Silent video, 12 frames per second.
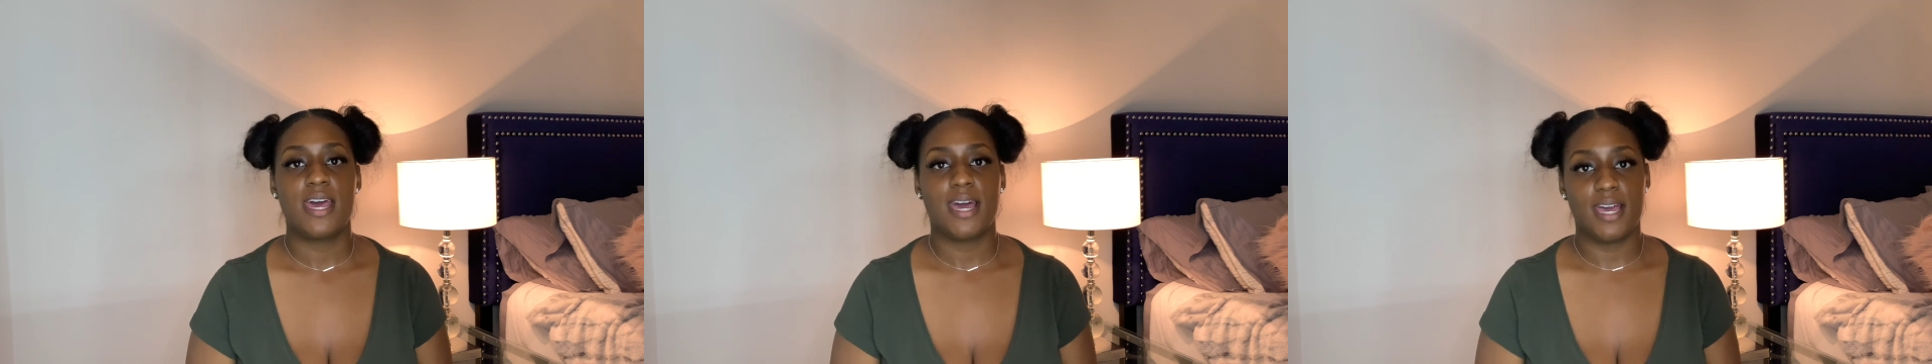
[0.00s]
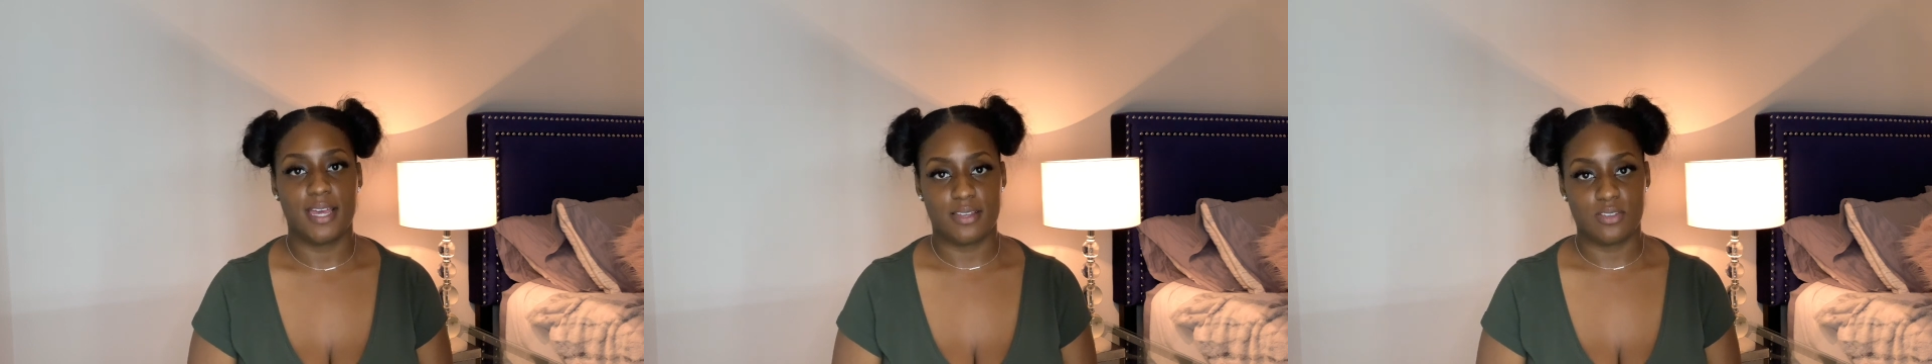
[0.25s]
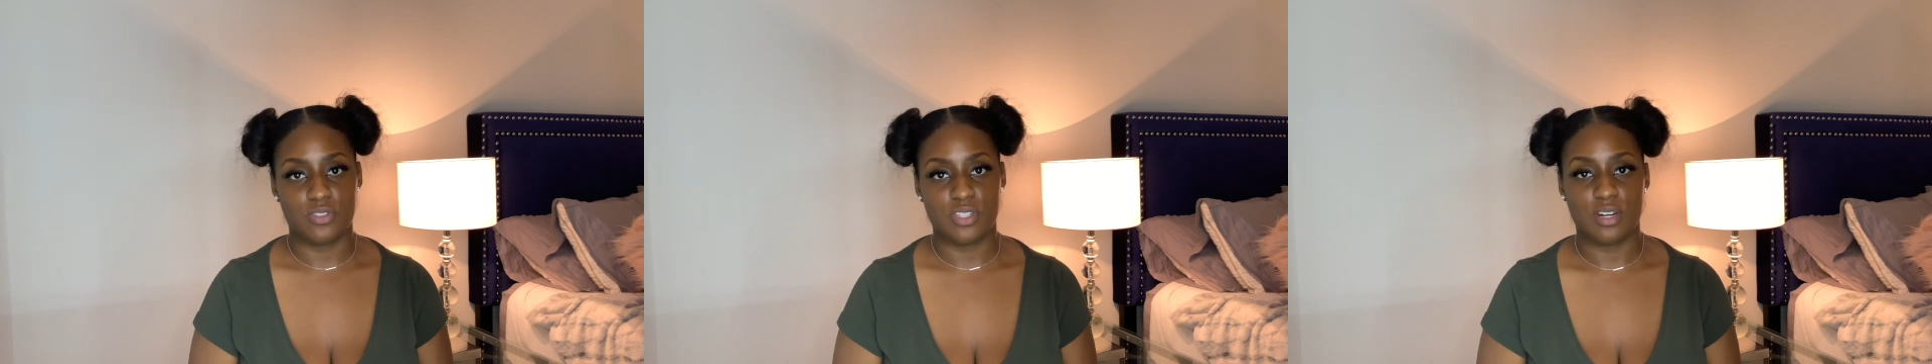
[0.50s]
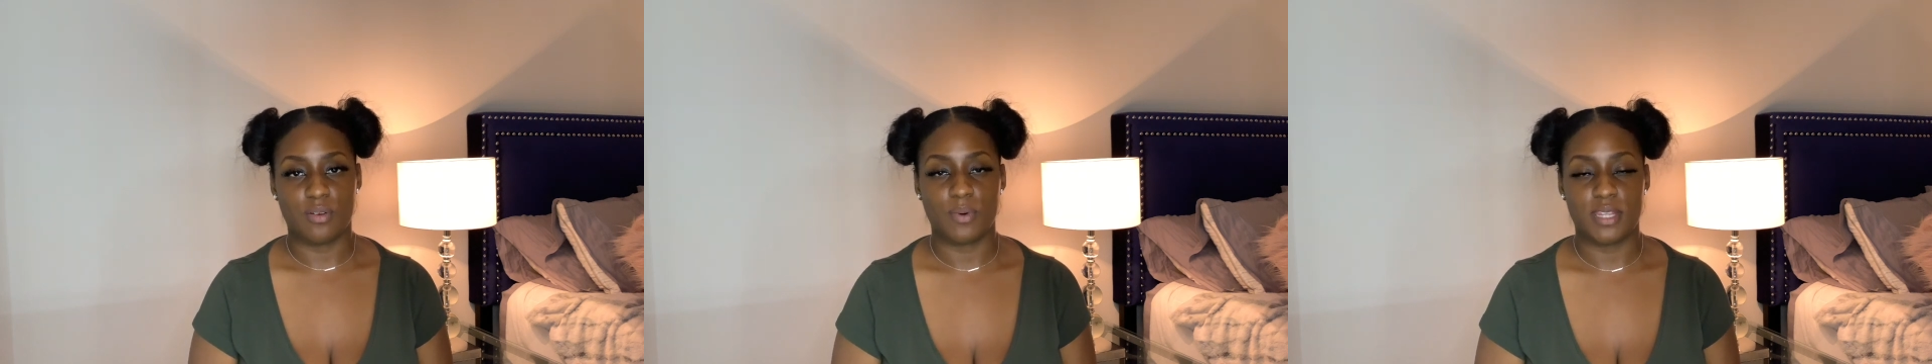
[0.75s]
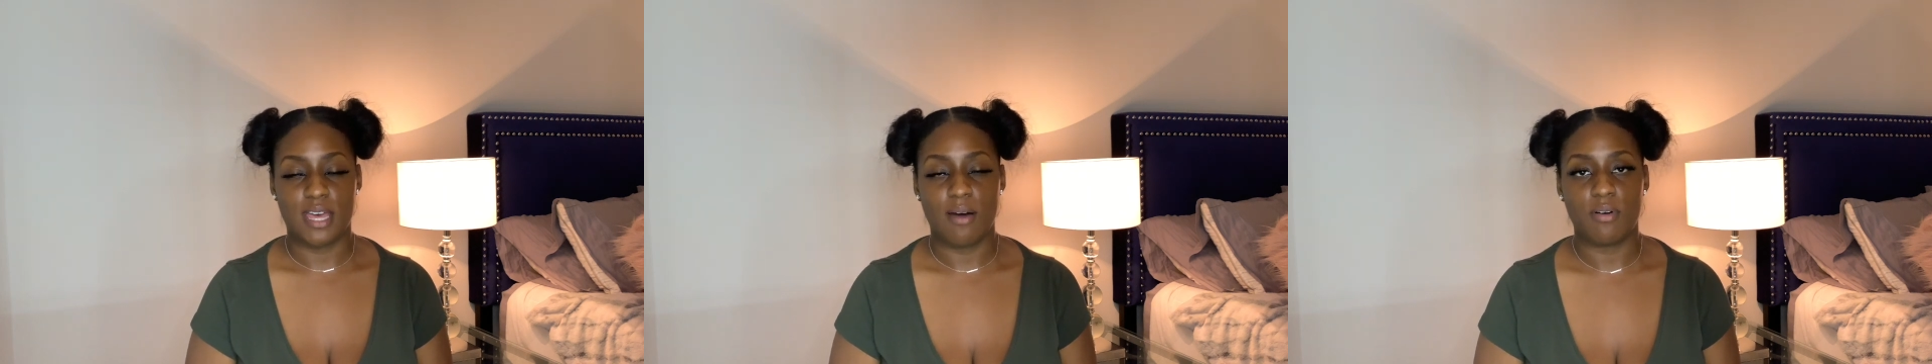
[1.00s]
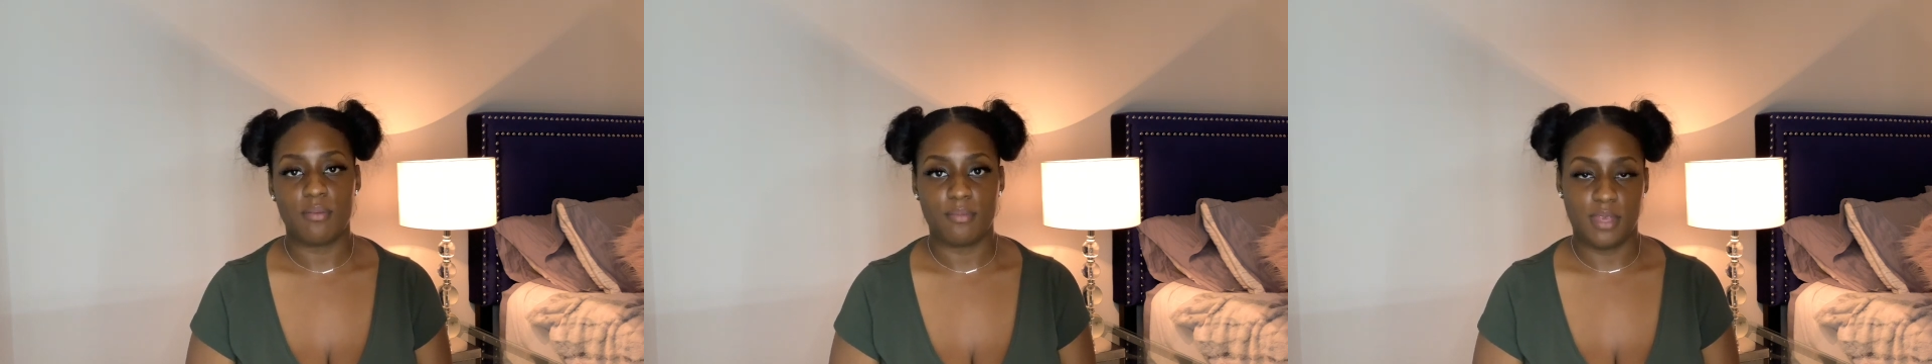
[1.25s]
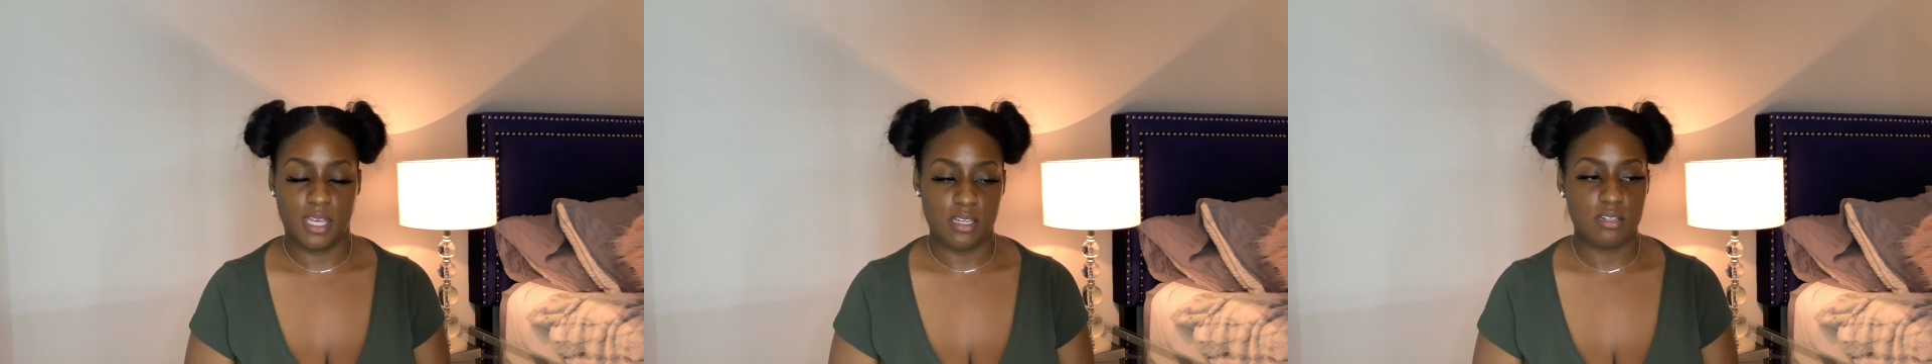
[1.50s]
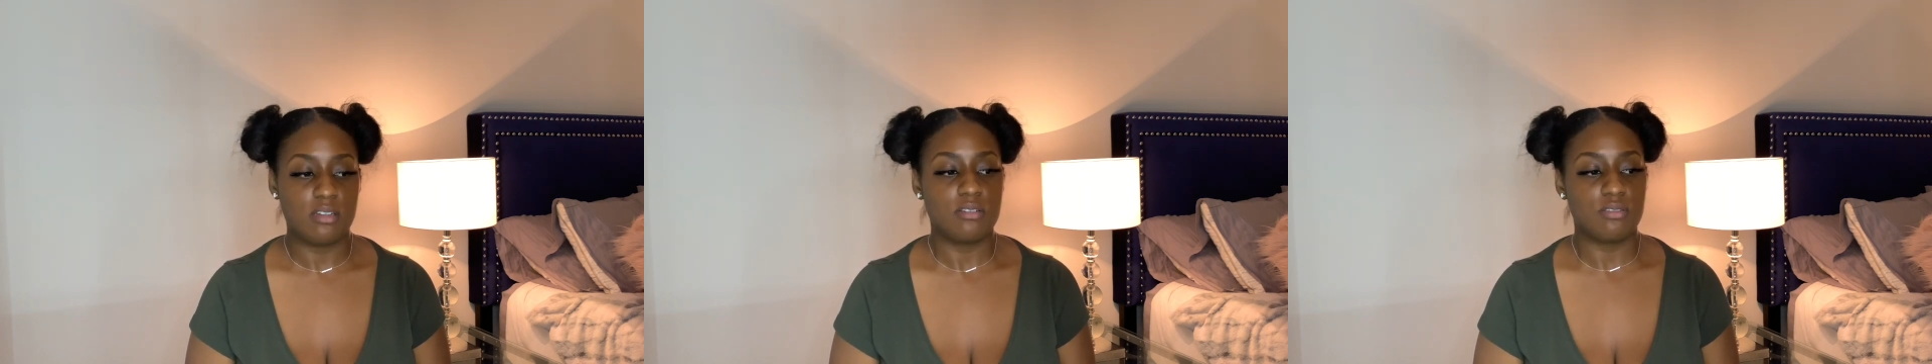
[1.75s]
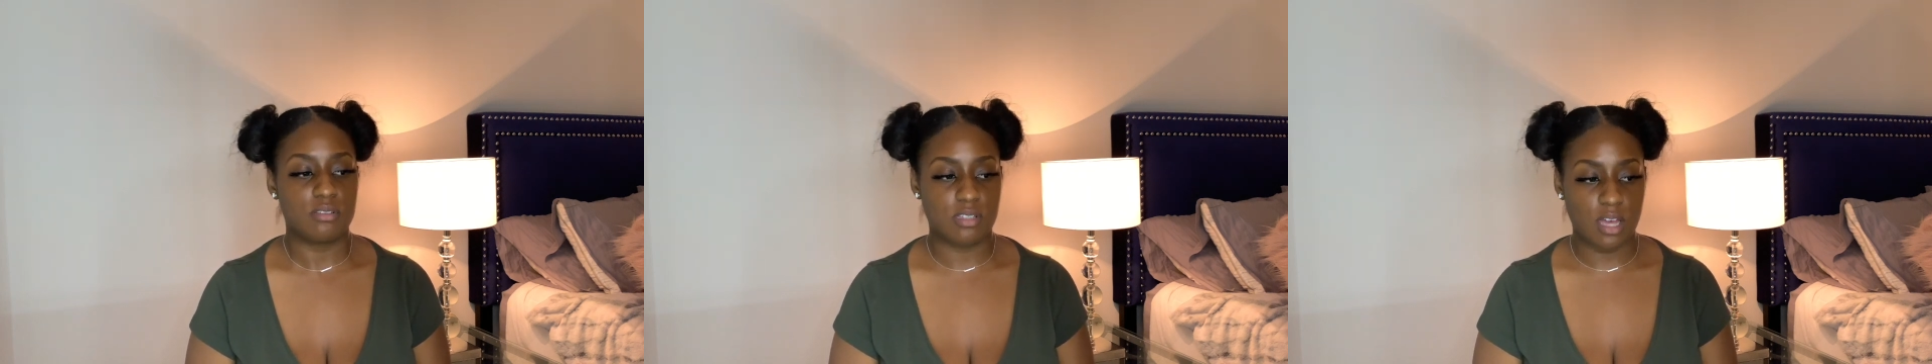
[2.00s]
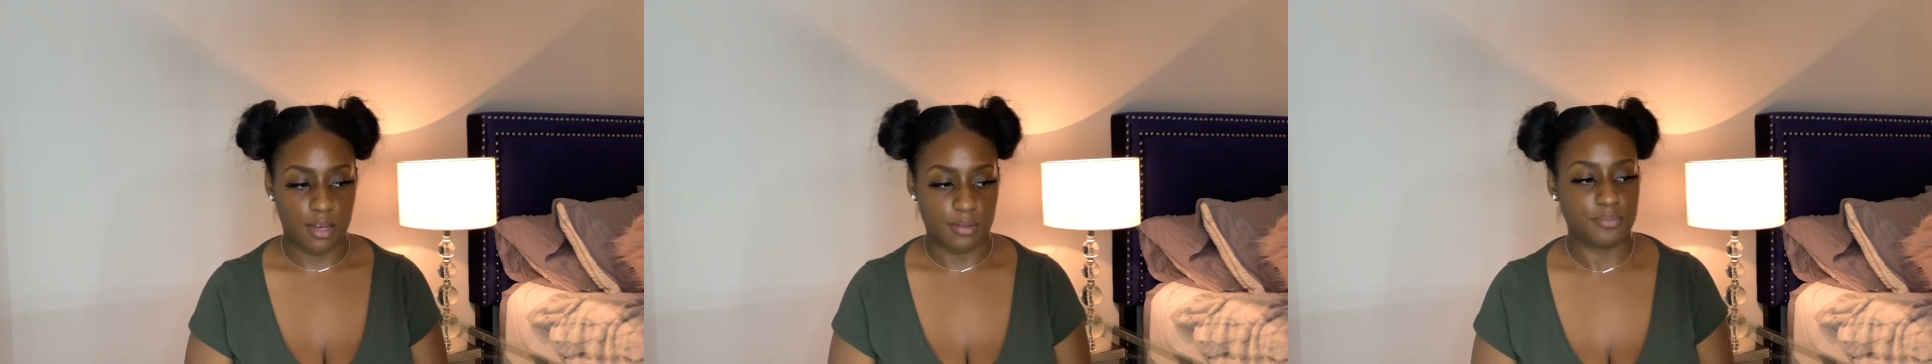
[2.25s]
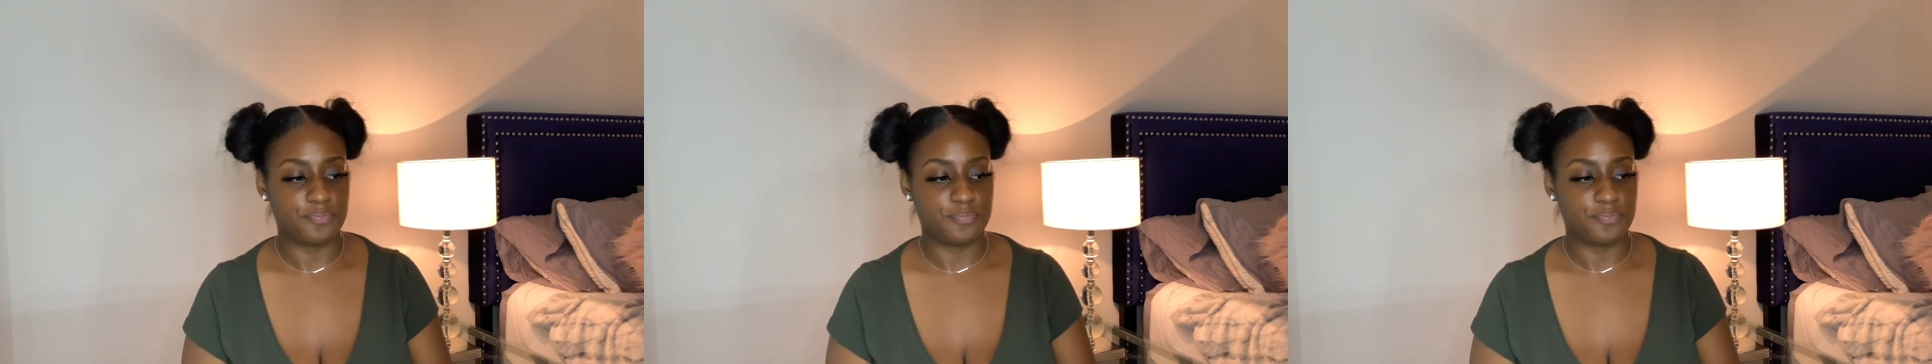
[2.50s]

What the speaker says: and consider what that would mean. So